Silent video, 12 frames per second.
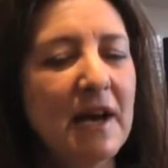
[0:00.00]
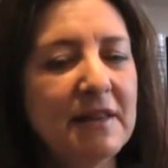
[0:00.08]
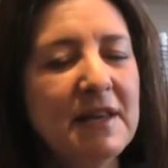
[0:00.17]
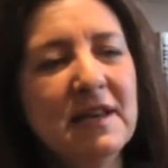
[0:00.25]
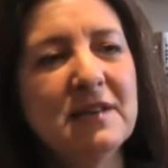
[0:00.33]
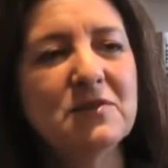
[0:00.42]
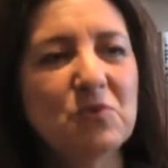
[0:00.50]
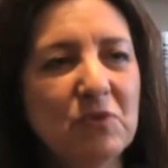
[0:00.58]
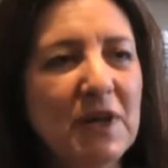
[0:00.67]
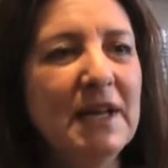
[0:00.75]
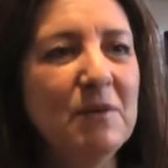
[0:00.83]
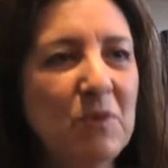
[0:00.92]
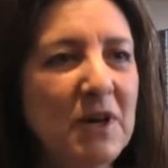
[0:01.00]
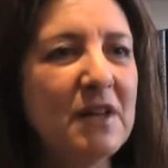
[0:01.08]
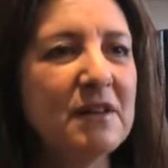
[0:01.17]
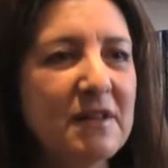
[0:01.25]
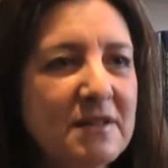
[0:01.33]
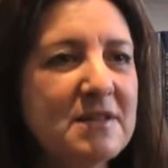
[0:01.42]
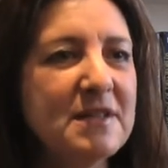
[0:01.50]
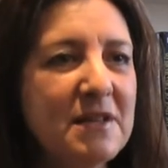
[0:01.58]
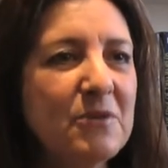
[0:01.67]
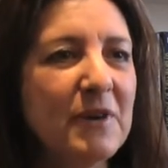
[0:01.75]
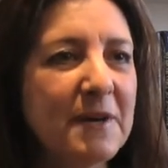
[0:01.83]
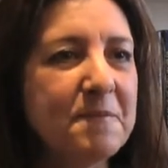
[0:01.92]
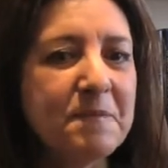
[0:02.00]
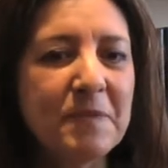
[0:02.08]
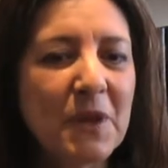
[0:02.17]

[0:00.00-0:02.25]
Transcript: I think it's really worth considering.